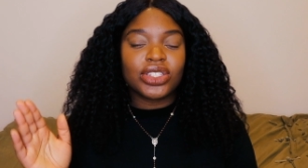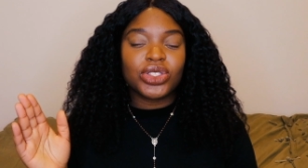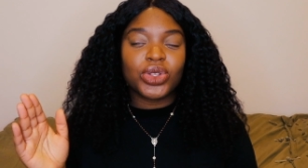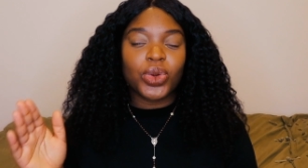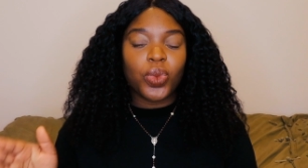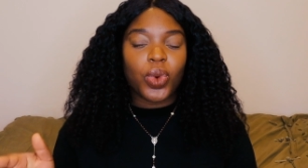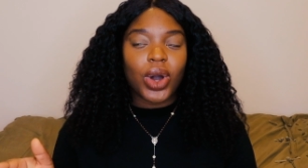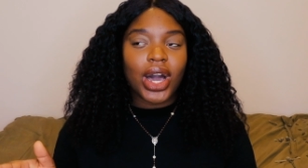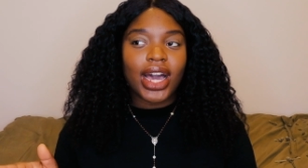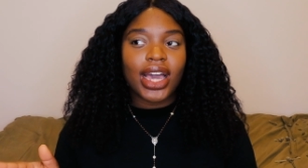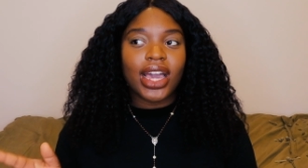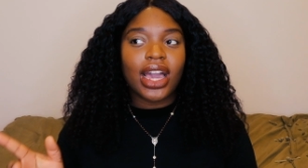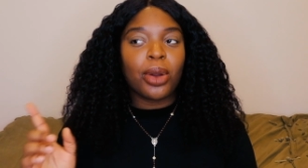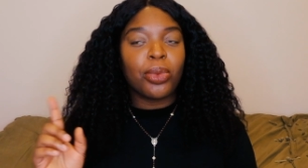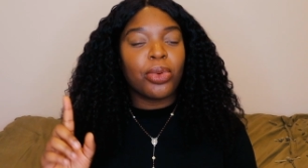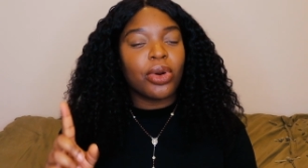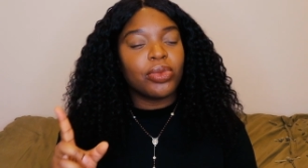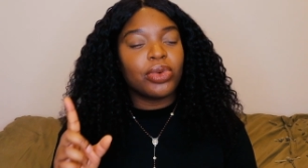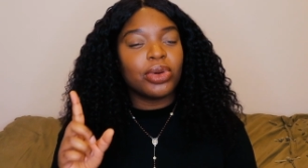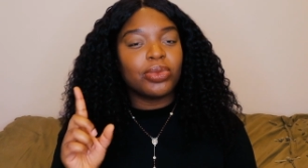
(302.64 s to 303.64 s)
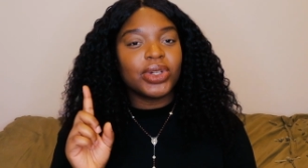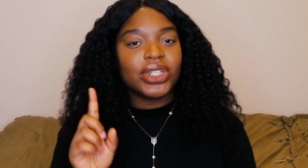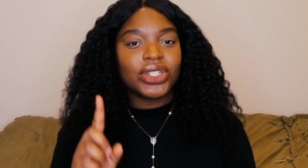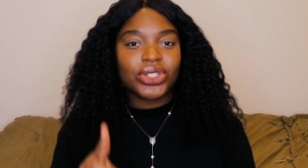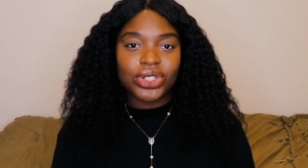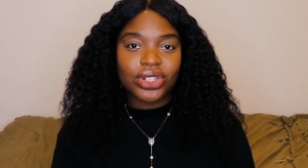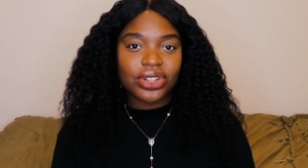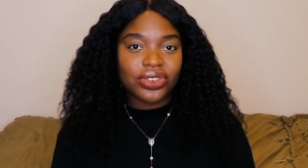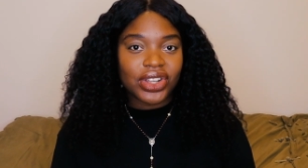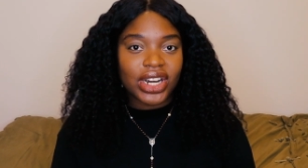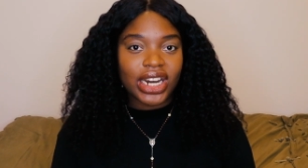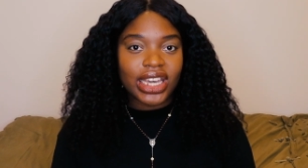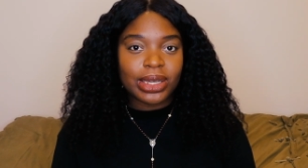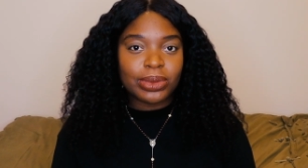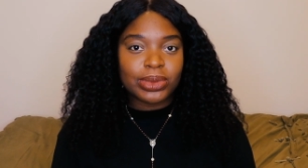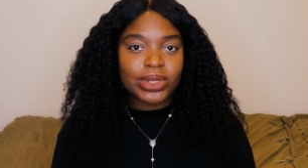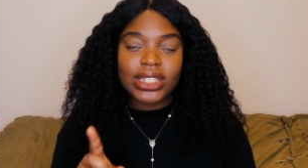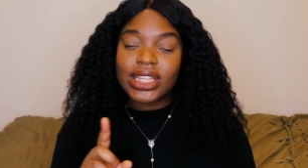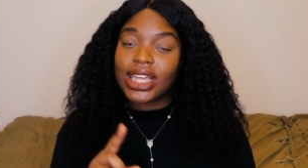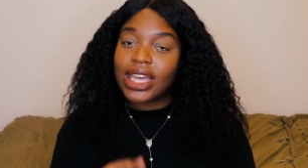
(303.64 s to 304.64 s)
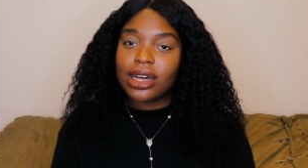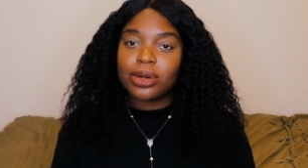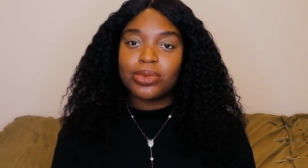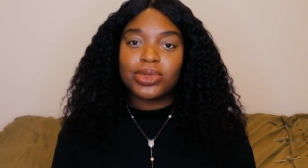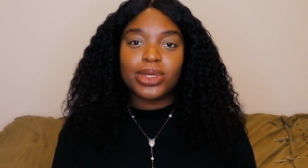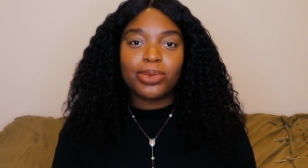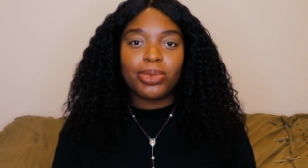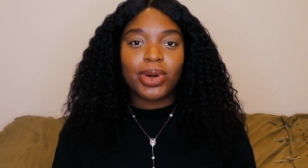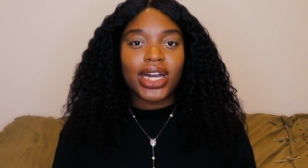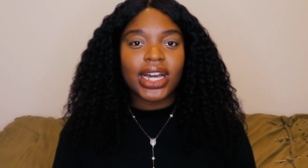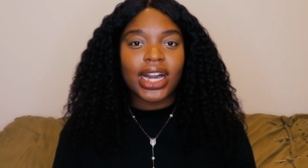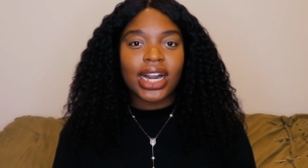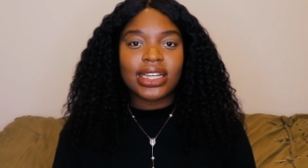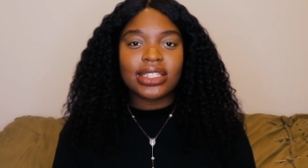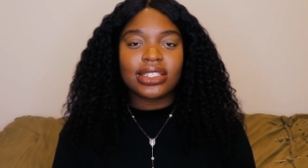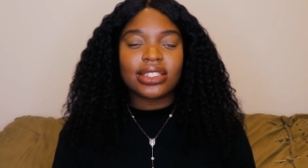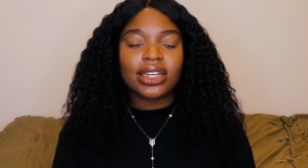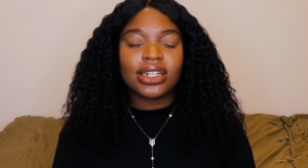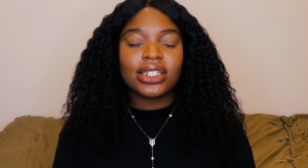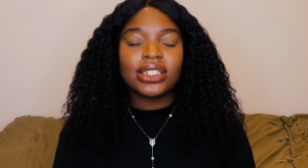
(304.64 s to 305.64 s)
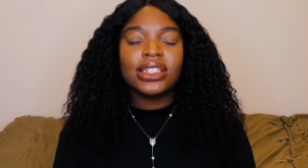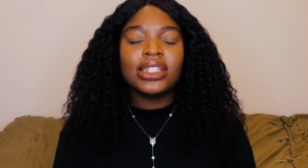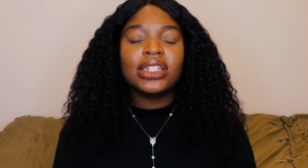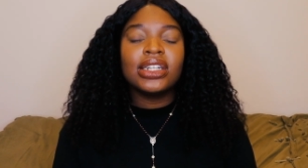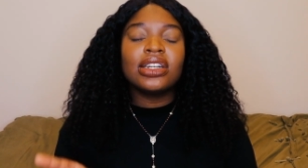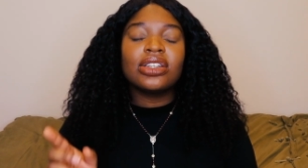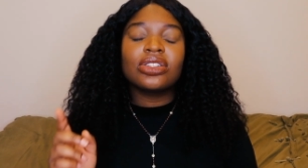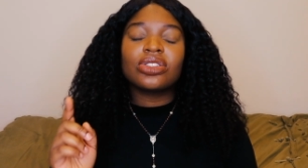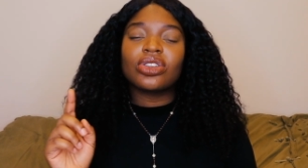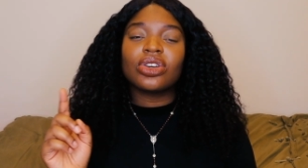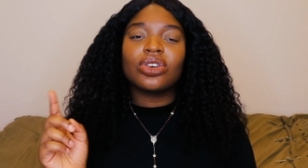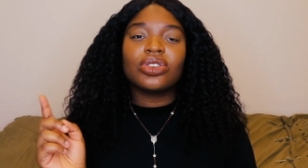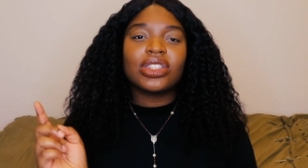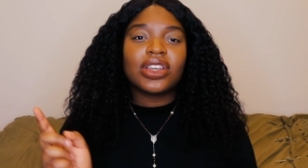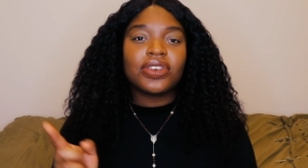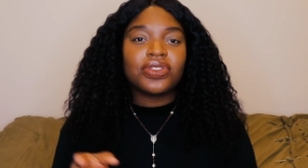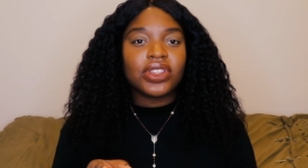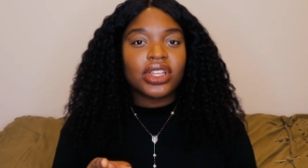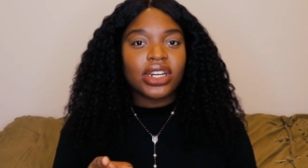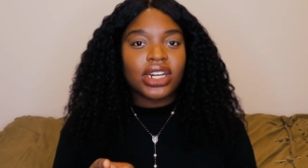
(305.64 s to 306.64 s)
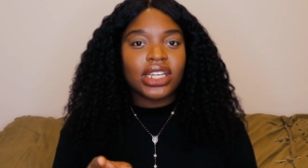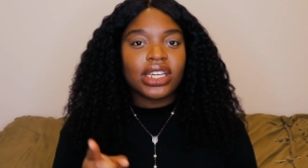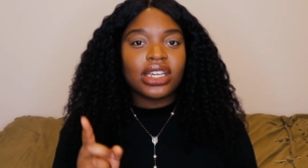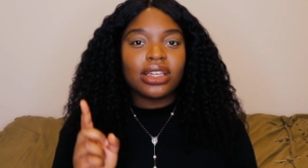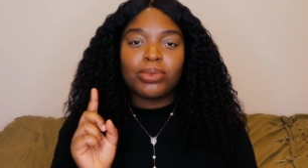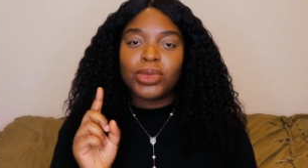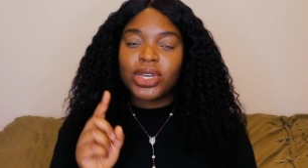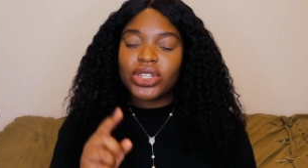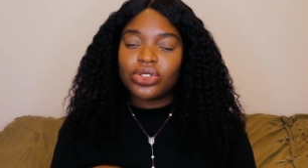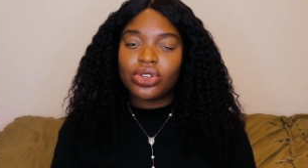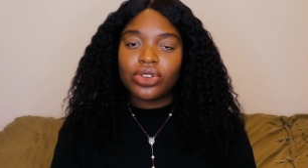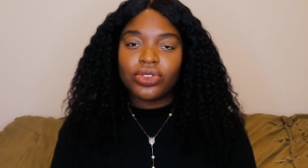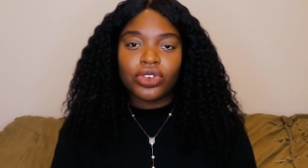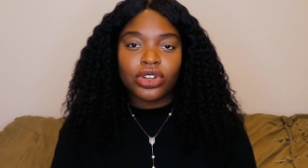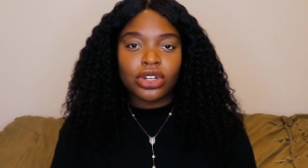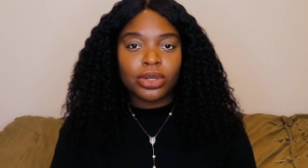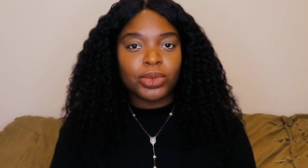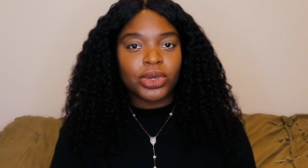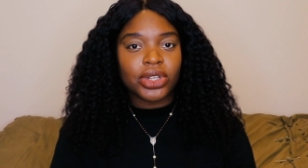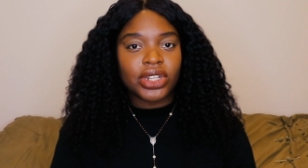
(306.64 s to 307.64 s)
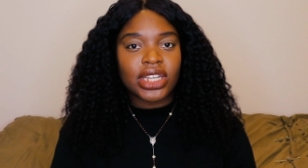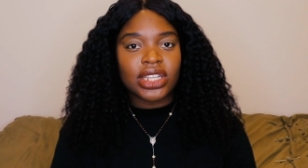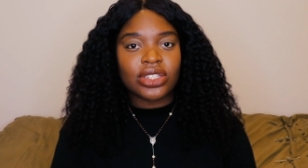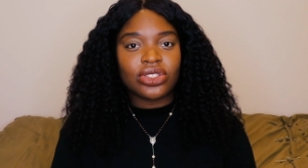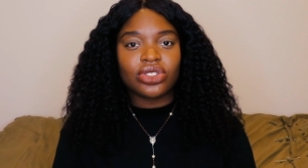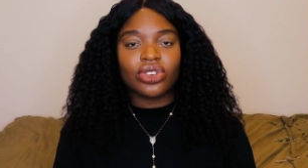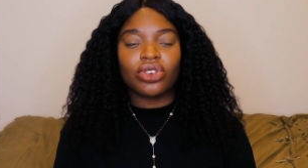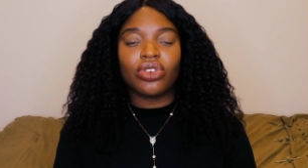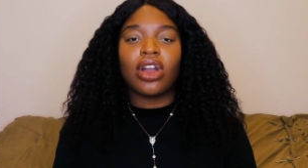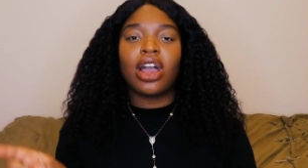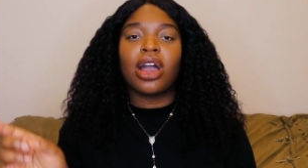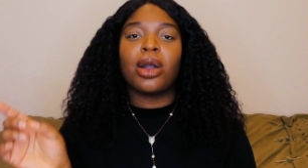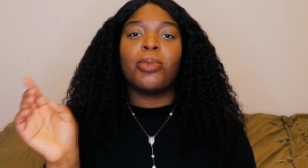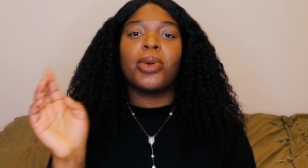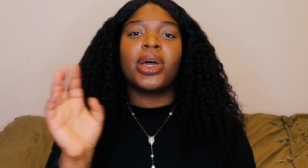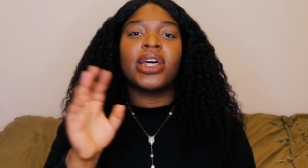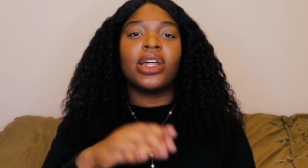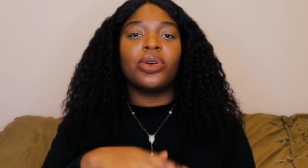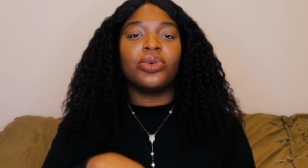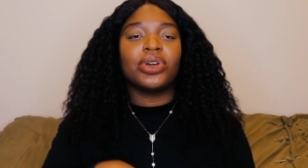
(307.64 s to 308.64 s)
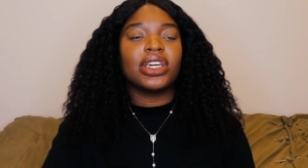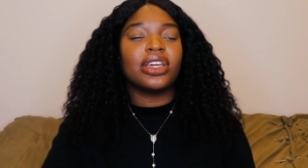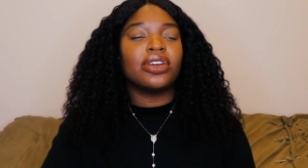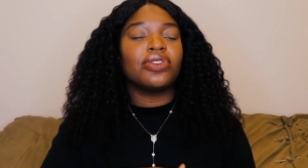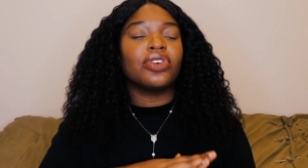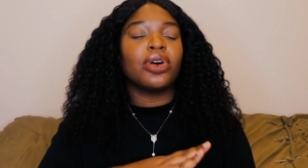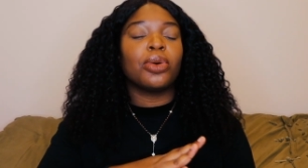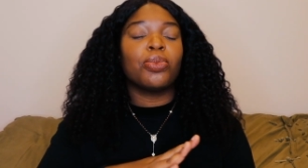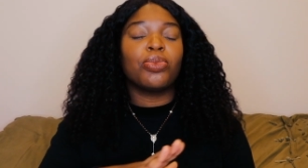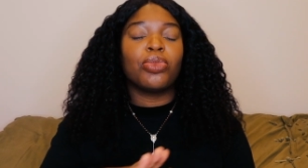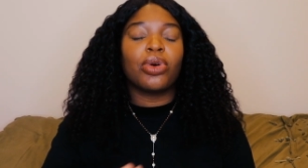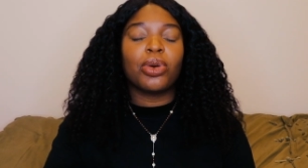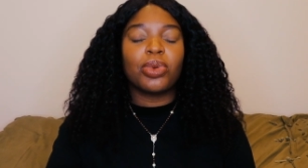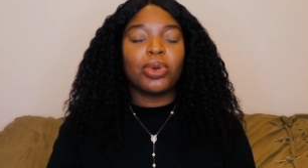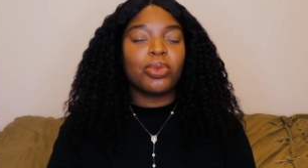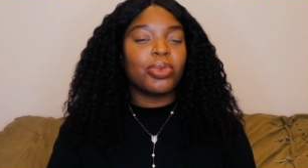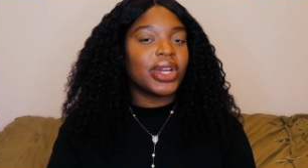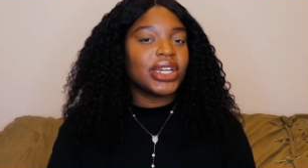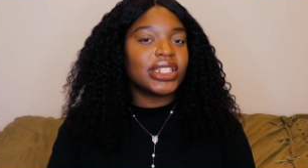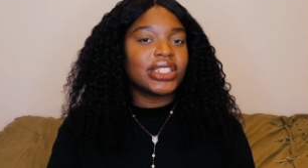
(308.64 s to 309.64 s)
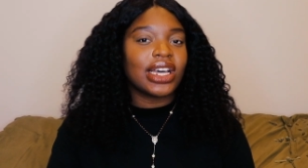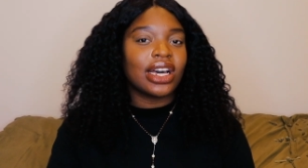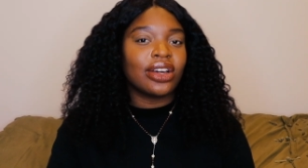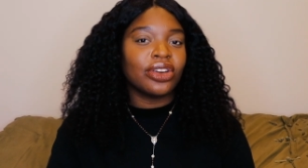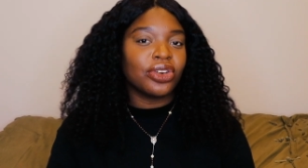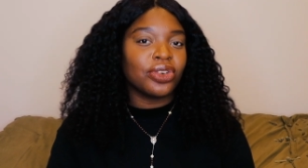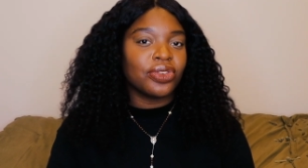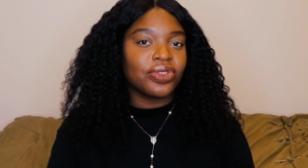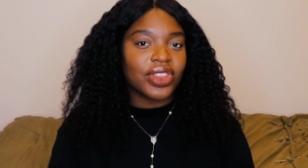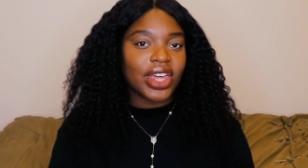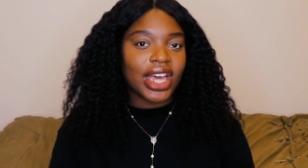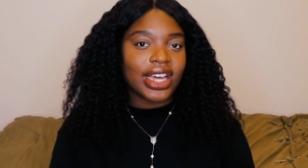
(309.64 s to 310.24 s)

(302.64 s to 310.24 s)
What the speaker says: as to why I probably should have claimed the Help to Buy ISA. So definitely make sure you follow me on Instagram and I'll give a proper breakdown of